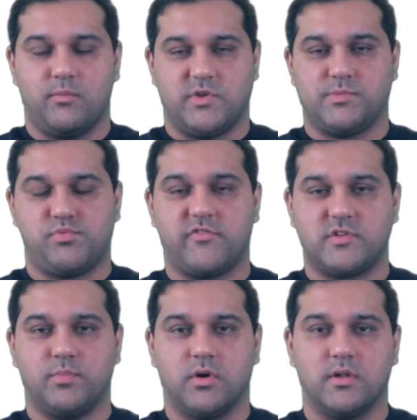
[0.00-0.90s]
which is
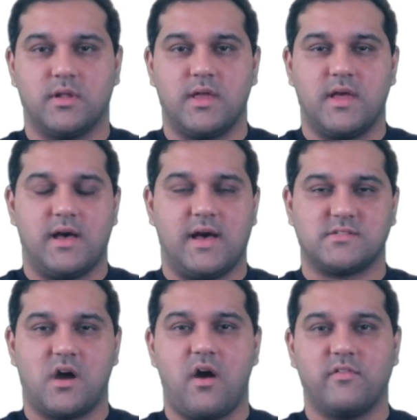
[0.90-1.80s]
profitable
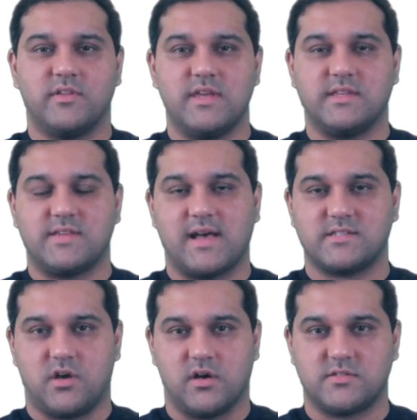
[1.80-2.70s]
has R&D
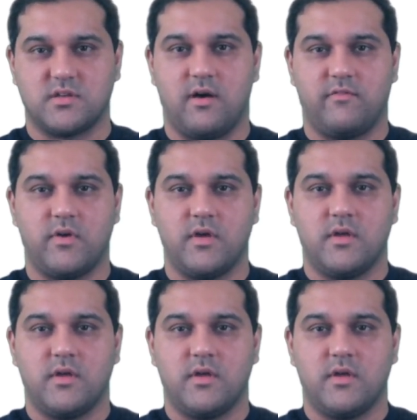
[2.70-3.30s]
tax costs of